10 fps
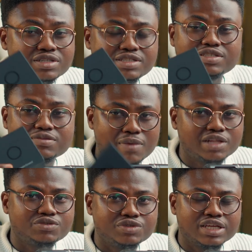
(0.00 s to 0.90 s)
this
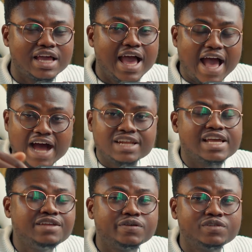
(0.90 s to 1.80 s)
smart ring. At
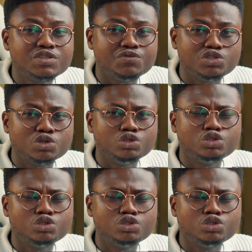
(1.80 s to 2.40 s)
the end of this video, you